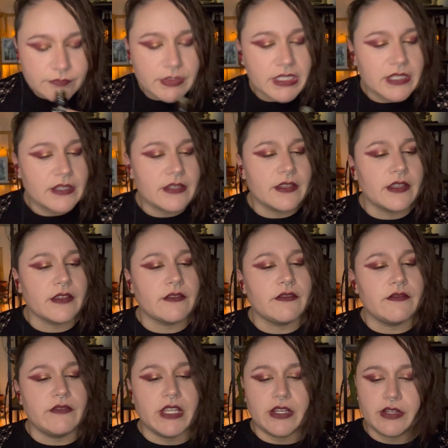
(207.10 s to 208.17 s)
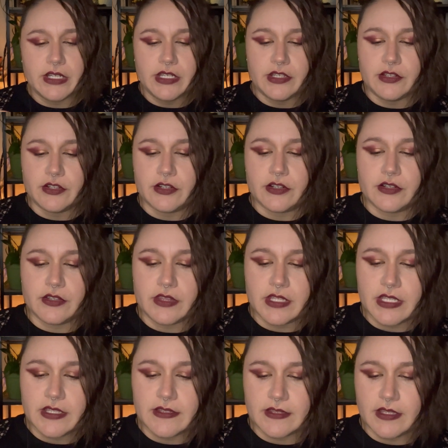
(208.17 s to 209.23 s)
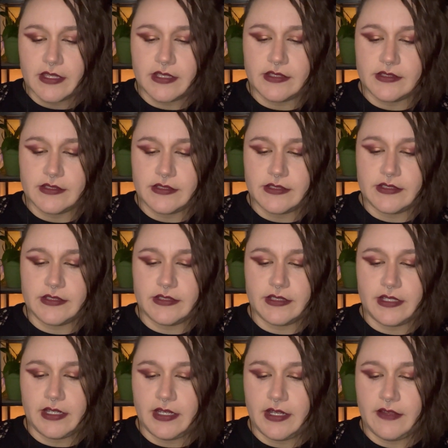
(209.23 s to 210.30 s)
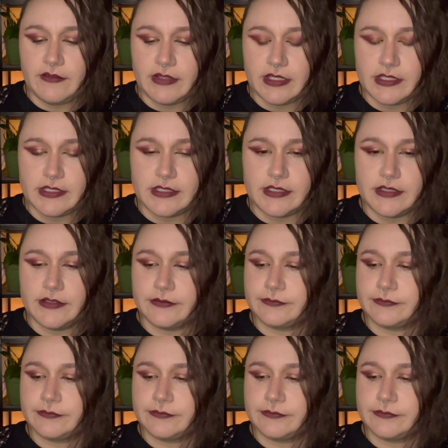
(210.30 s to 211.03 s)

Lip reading: it's a very earthy scent. Love it.